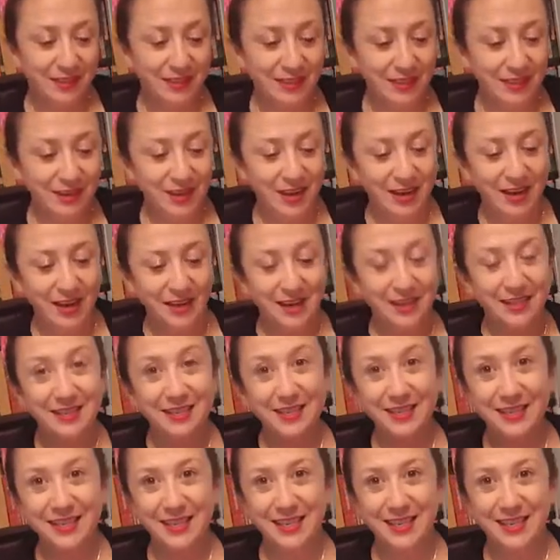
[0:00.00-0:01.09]
so that I can
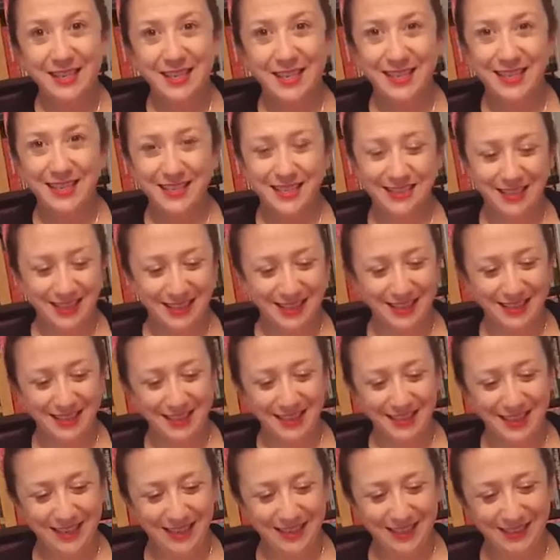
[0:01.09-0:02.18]
stick this
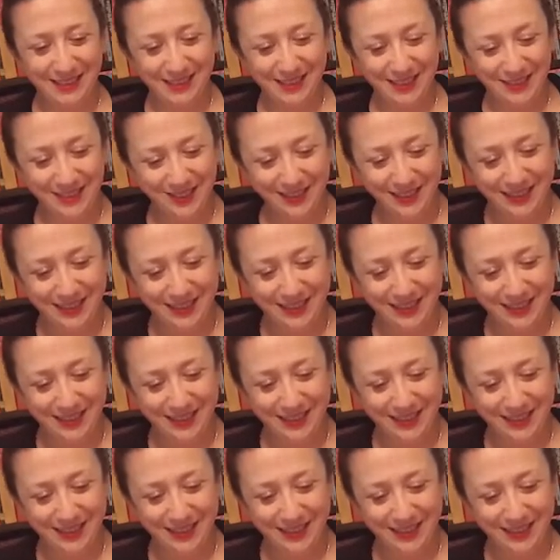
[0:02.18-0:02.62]
down